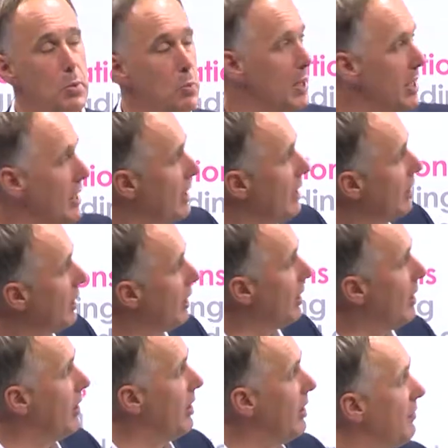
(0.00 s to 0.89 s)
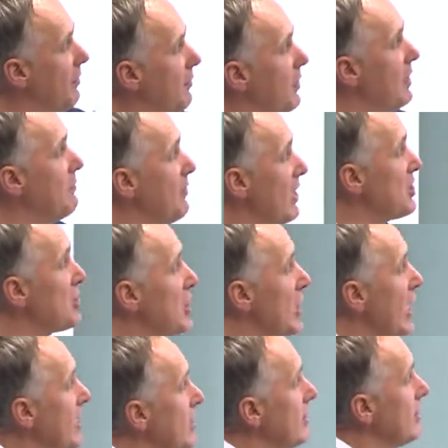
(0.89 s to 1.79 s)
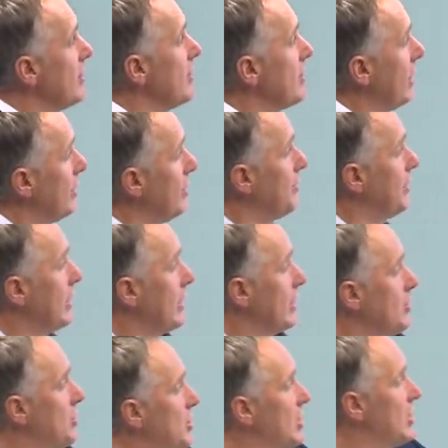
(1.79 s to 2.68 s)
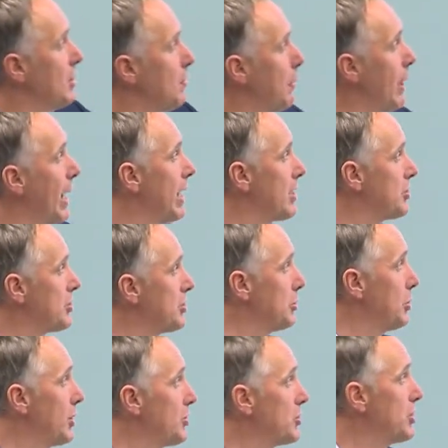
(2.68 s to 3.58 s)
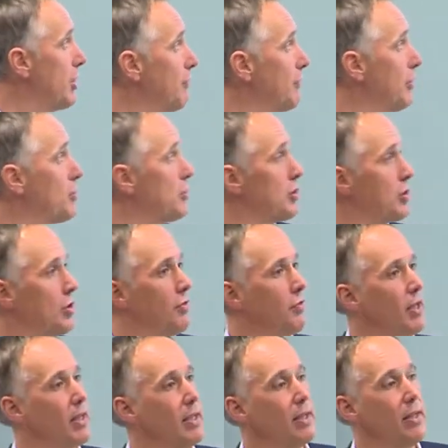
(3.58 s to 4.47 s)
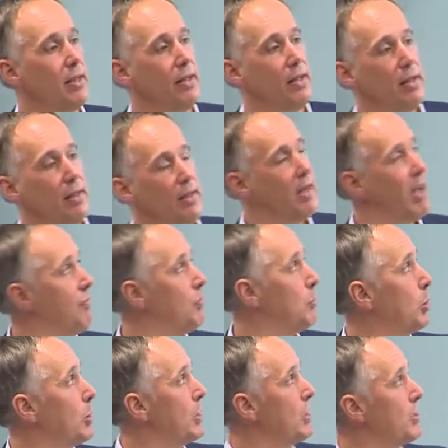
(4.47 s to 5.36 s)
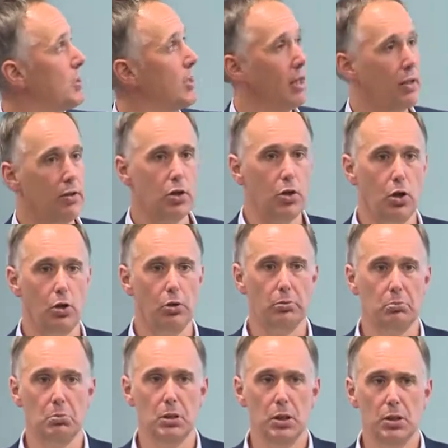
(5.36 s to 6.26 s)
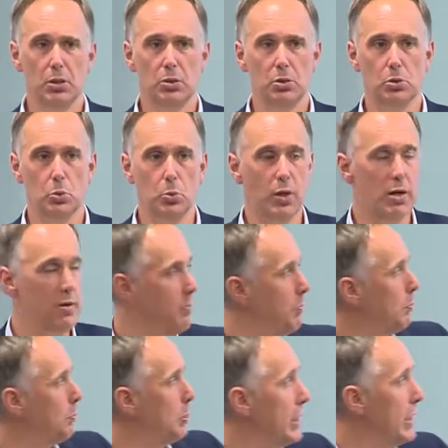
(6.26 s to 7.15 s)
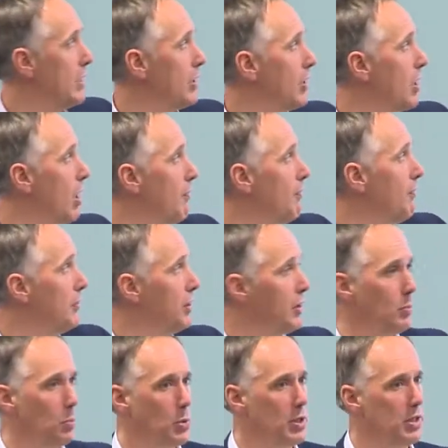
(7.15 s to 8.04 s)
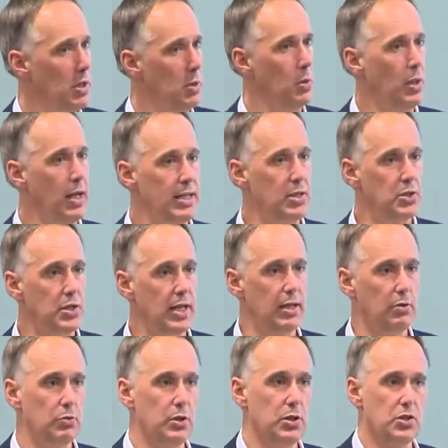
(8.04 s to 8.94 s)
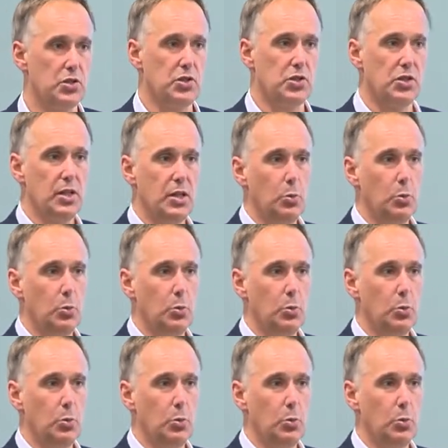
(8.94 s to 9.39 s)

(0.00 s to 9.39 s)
we have investigated these kind of things in the past through our CFO survey, everybody's kind of gone, oh, we're pretty unconfident, we don't like to take risks,